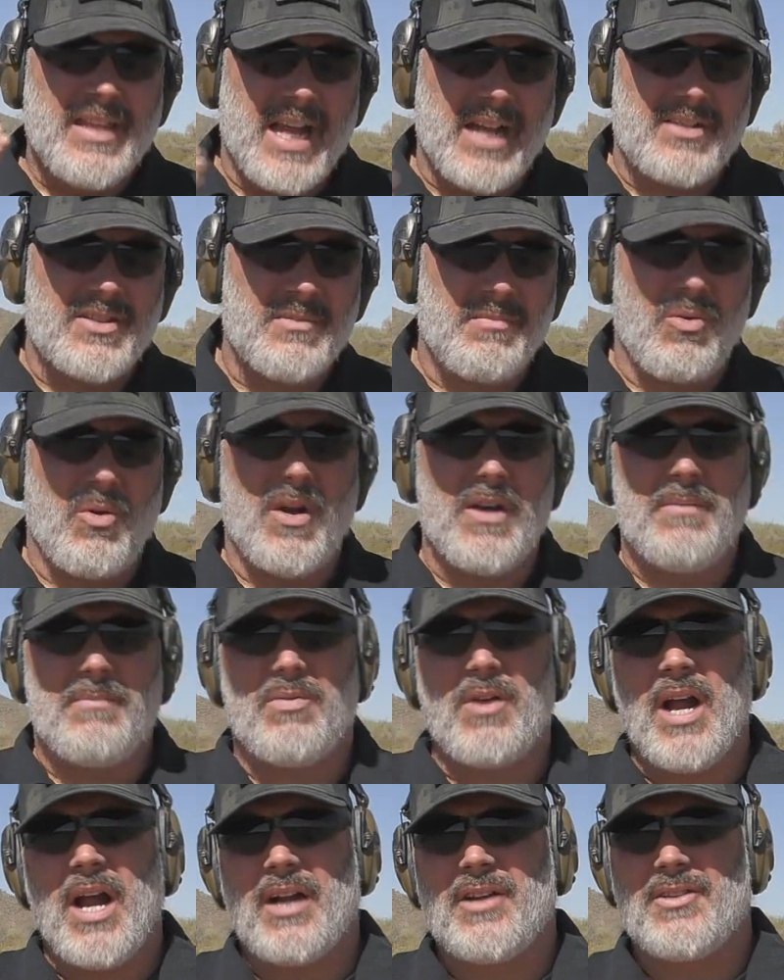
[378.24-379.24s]
That's the point in
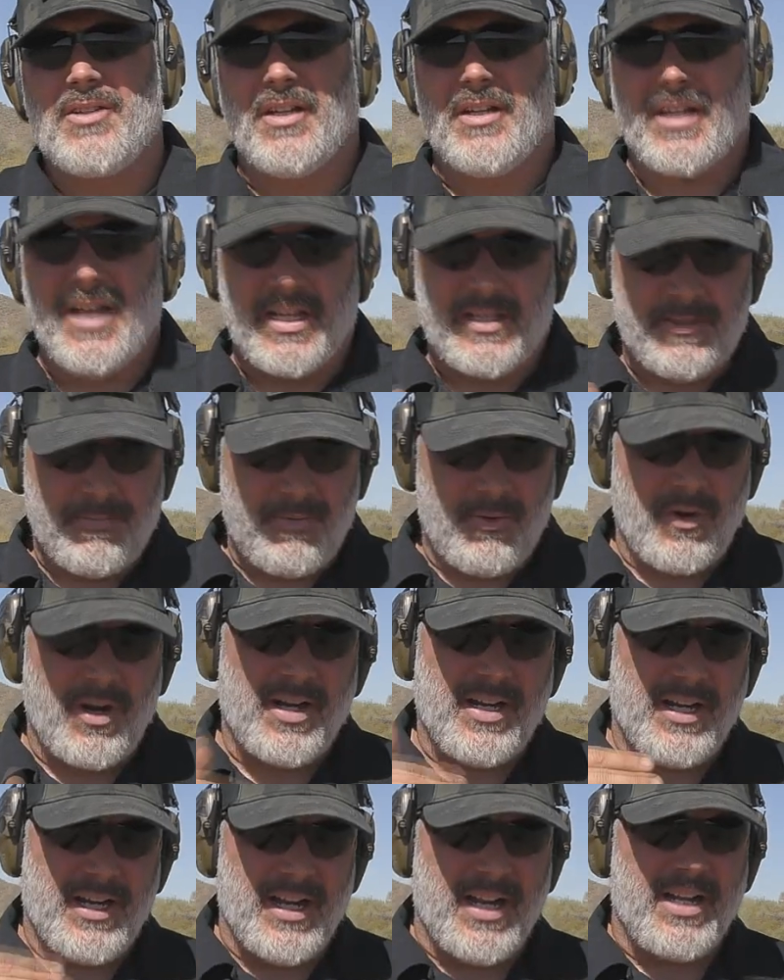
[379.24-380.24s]
practicing. That's the
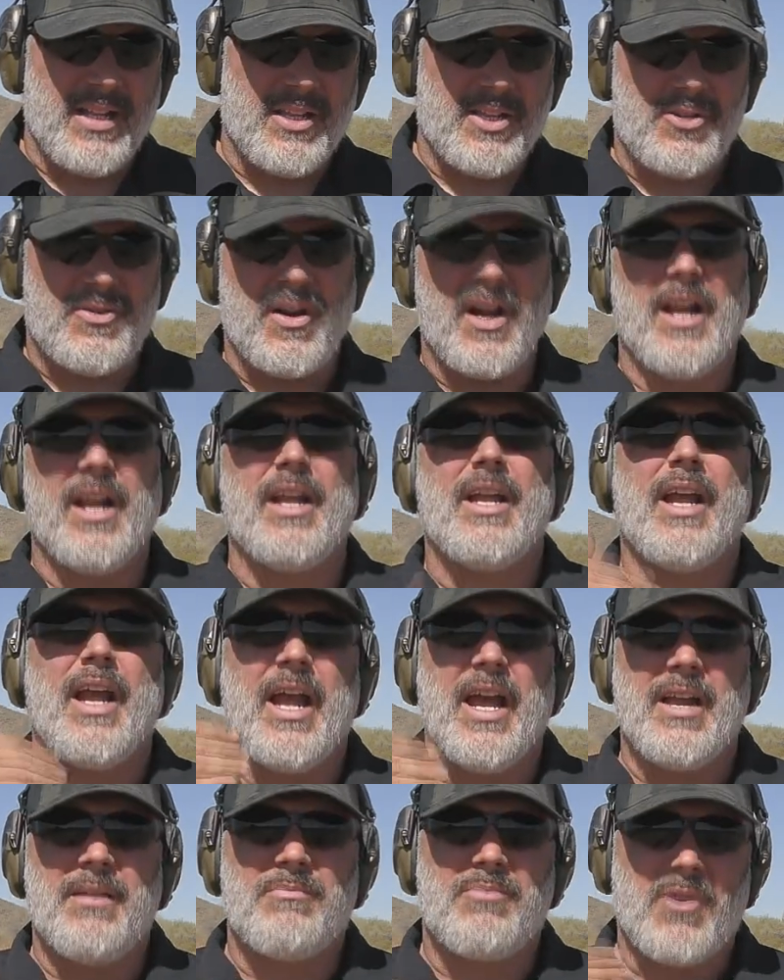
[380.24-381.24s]
point in getting the training
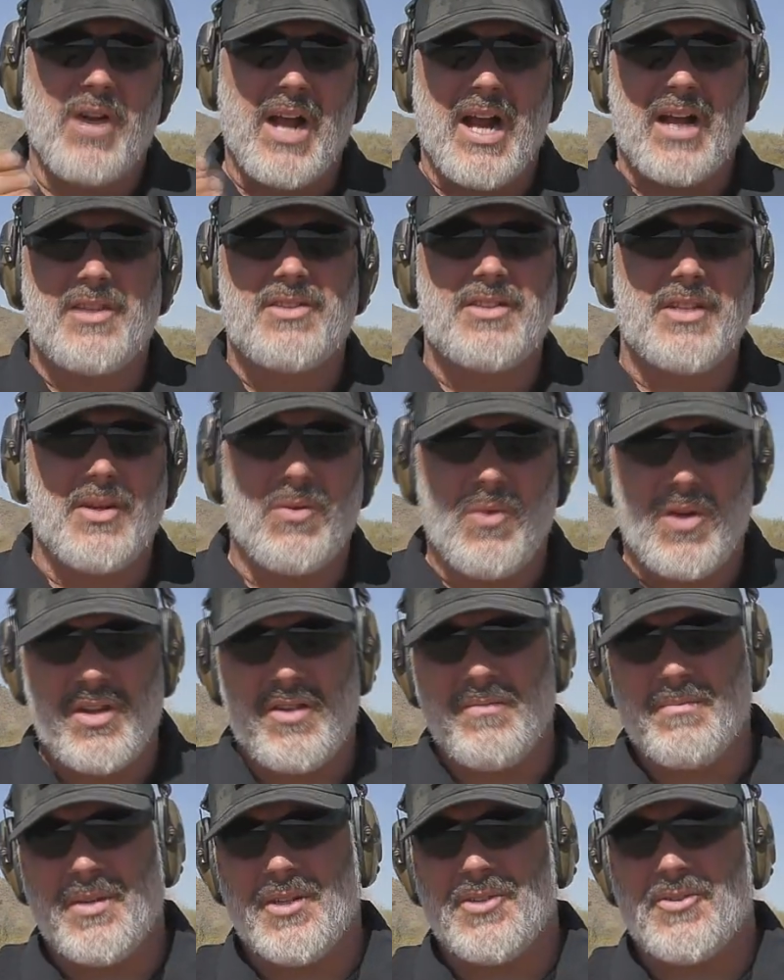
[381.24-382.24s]
and practicing what
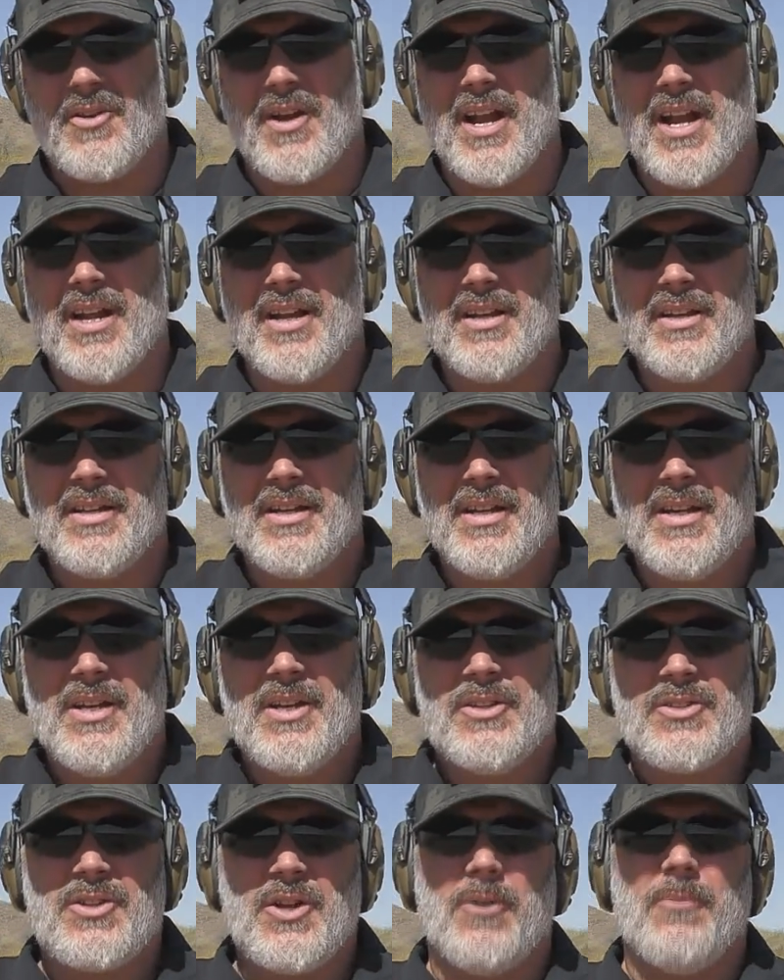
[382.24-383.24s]
you've been trained.
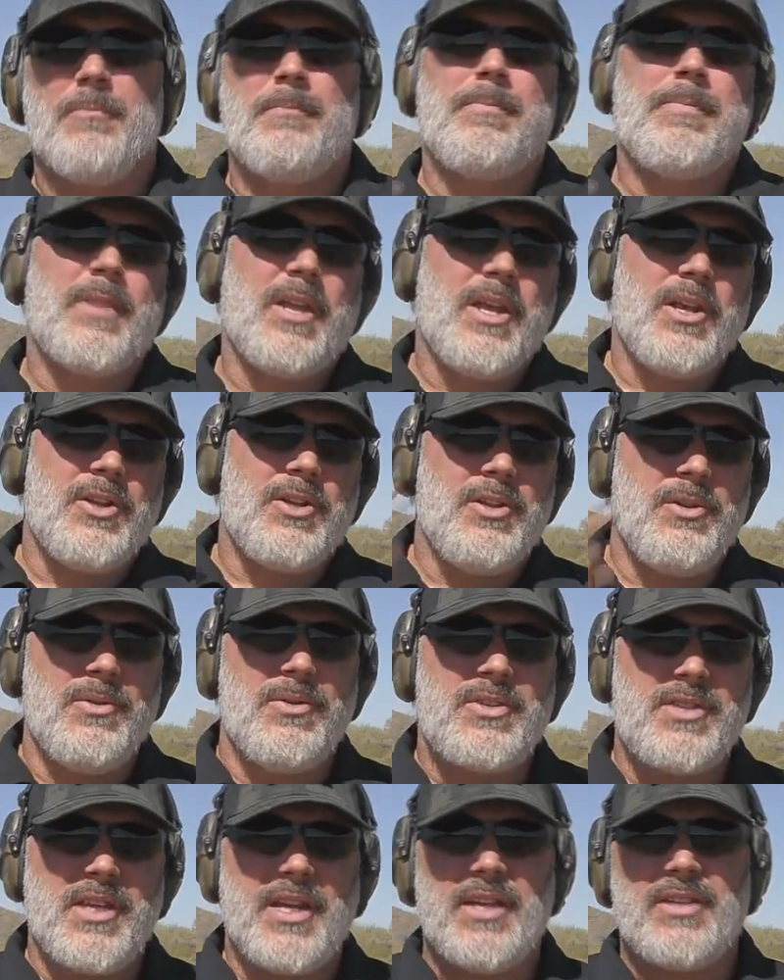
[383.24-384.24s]
So
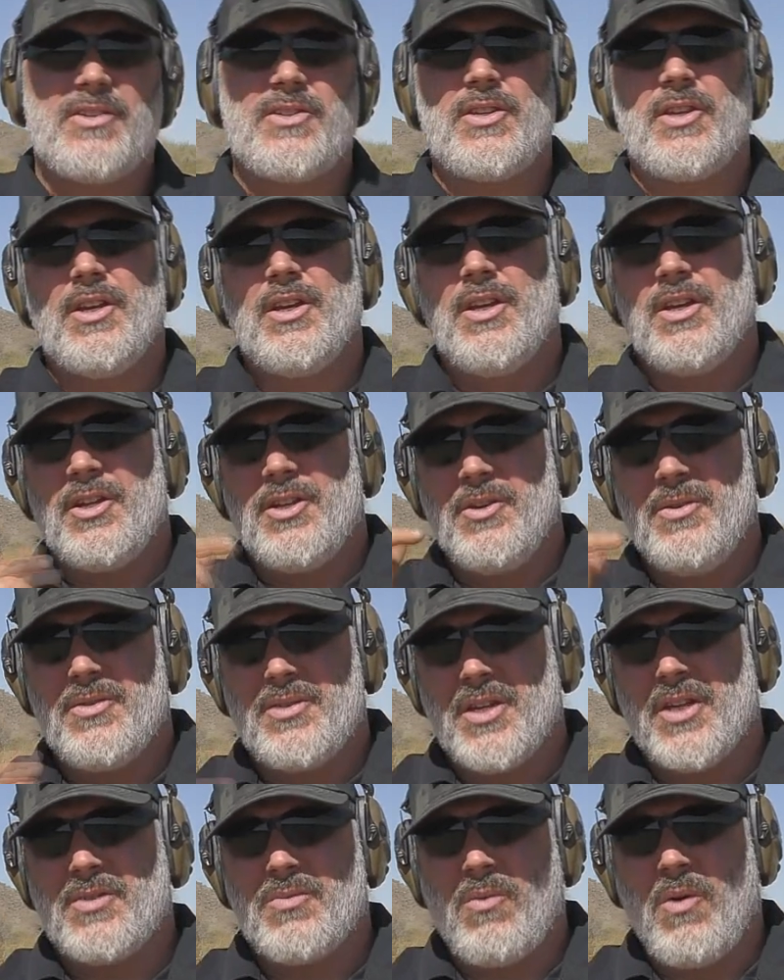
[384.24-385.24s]
use this
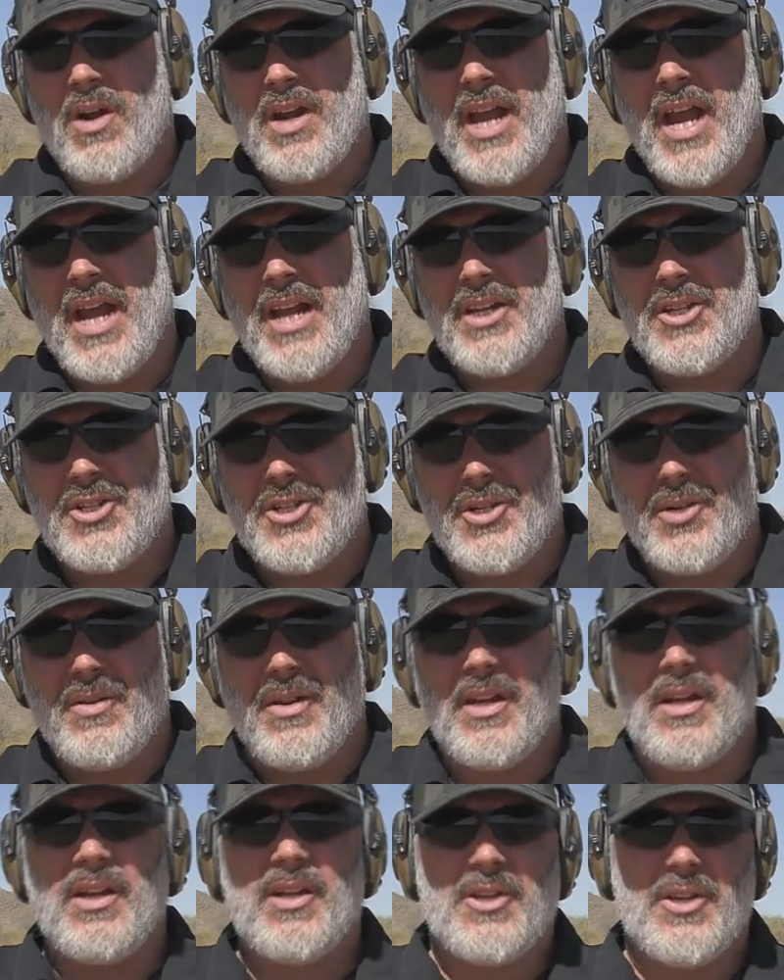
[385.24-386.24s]
one-handed
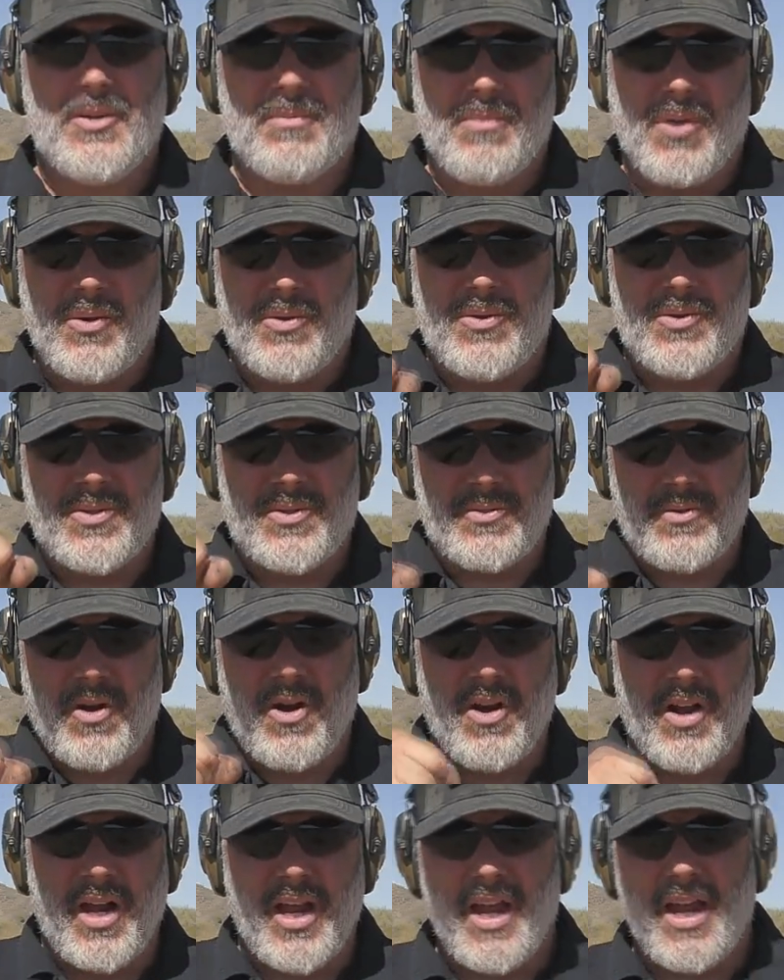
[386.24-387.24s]
shooting, both
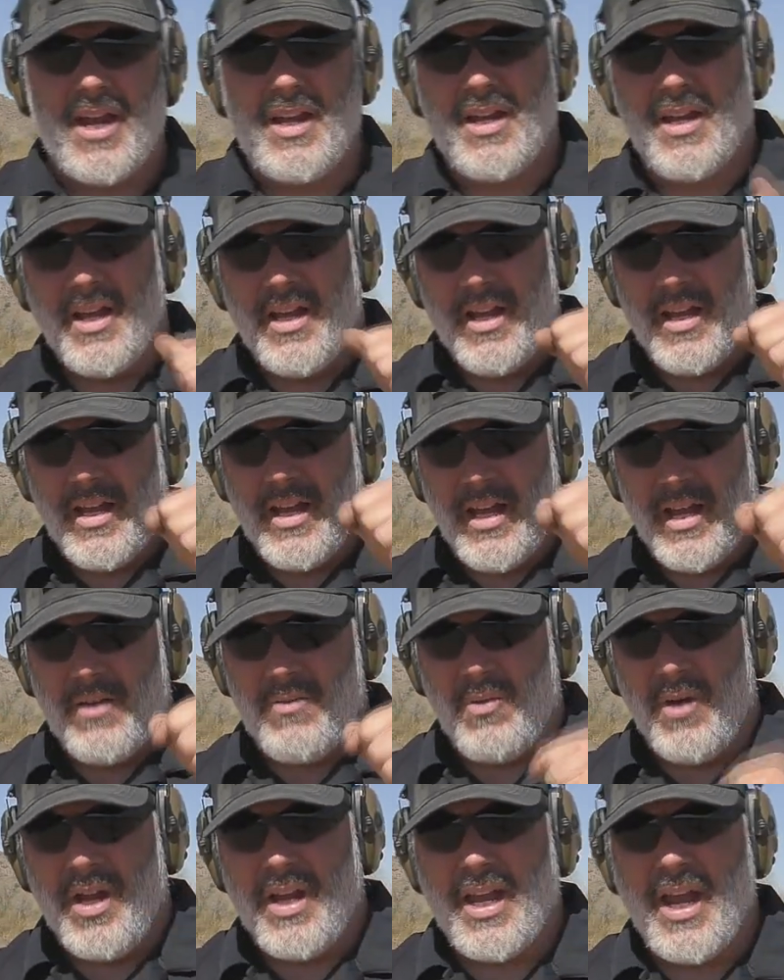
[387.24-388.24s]
strong hand
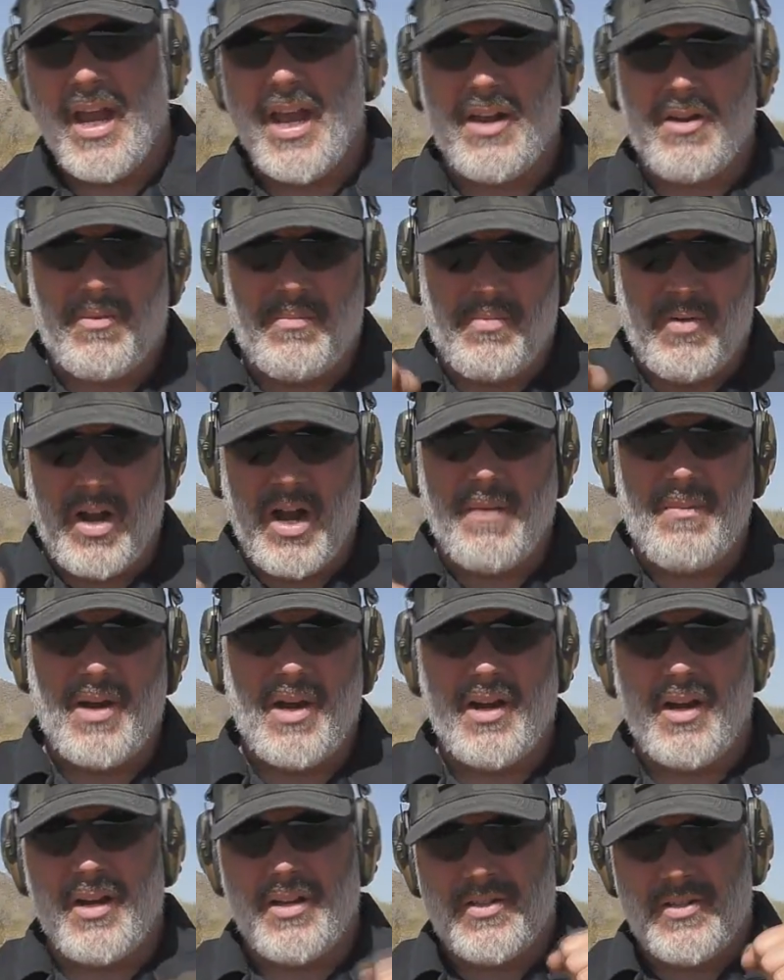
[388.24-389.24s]
and weak hand, or
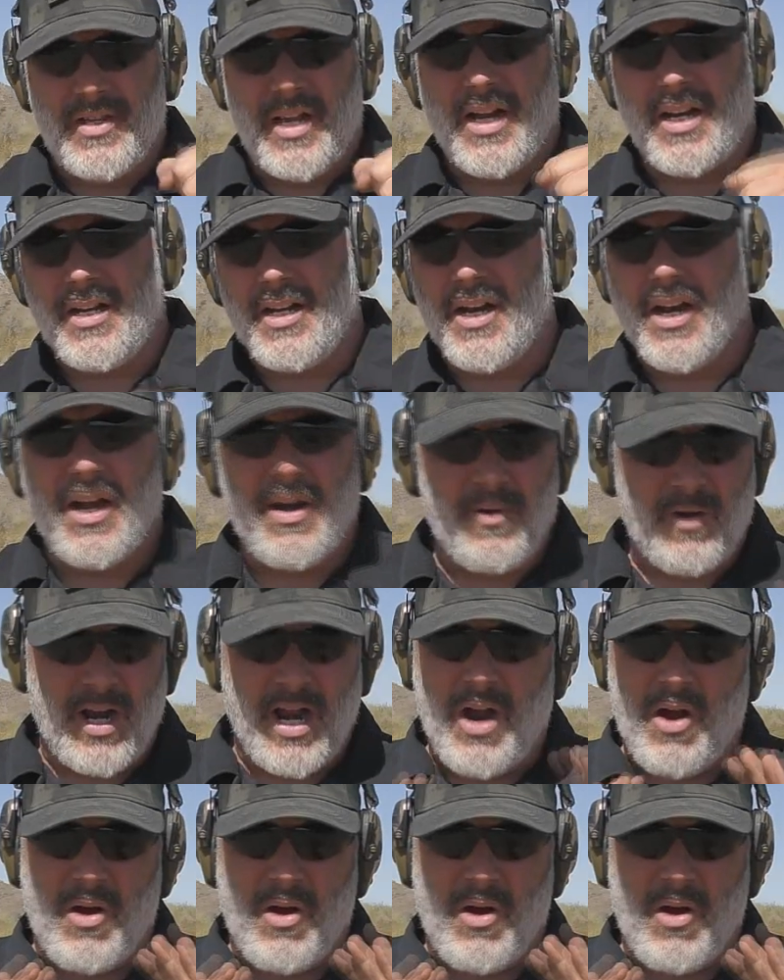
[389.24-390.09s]
primary and secondary,